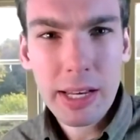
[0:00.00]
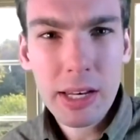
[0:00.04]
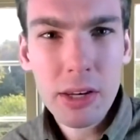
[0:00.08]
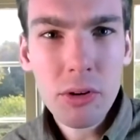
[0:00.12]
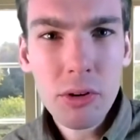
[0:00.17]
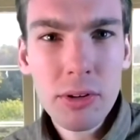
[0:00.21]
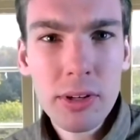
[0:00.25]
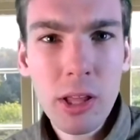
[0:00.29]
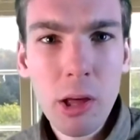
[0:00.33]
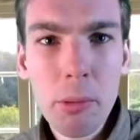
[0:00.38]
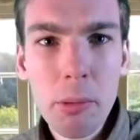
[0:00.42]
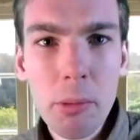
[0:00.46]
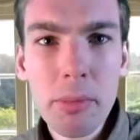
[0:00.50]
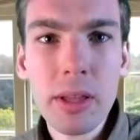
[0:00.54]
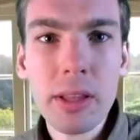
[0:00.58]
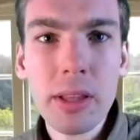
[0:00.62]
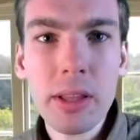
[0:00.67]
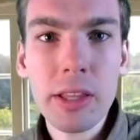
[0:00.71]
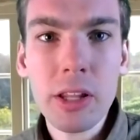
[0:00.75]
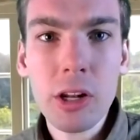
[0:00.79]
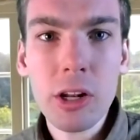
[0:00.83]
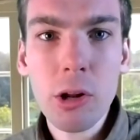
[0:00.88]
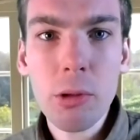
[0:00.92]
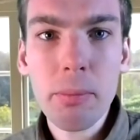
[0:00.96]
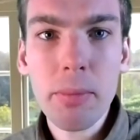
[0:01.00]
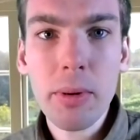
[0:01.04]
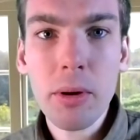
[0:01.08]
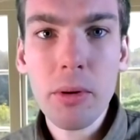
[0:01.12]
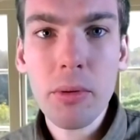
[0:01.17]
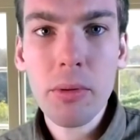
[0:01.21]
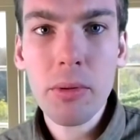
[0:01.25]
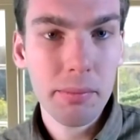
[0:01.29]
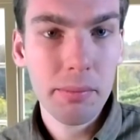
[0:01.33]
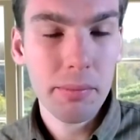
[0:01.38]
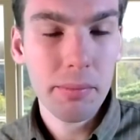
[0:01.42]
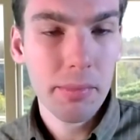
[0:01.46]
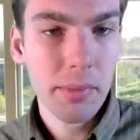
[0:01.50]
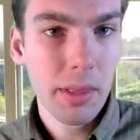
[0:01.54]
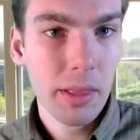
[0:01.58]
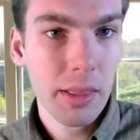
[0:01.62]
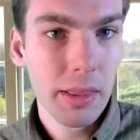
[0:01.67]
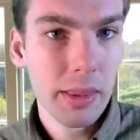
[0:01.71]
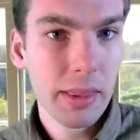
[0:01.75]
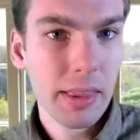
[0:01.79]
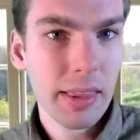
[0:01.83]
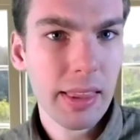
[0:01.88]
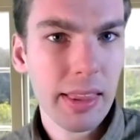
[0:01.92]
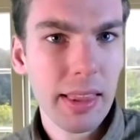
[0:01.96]
you tell me a little about
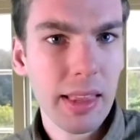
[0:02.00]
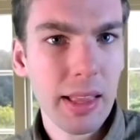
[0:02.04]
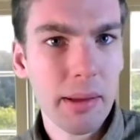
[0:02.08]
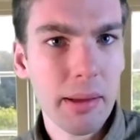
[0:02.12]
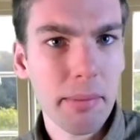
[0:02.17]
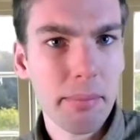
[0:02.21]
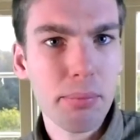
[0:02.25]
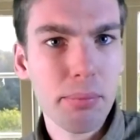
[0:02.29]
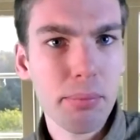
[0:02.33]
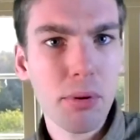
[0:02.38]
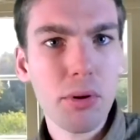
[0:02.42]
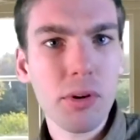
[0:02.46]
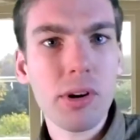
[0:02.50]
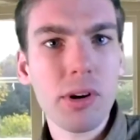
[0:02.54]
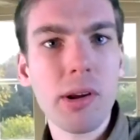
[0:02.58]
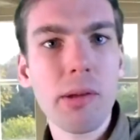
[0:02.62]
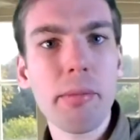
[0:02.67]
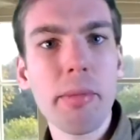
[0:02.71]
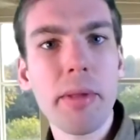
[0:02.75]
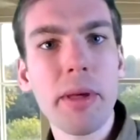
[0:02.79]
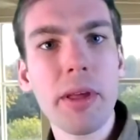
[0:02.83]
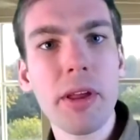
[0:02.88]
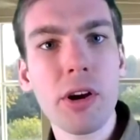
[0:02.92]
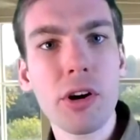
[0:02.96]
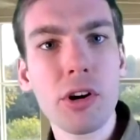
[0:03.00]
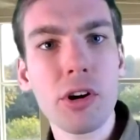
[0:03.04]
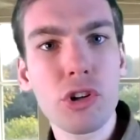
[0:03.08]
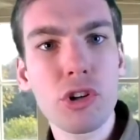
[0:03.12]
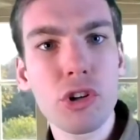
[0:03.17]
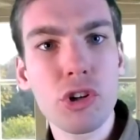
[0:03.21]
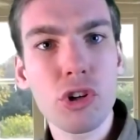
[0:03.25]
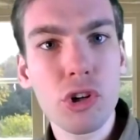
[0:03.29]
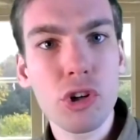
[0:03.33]
the program that you're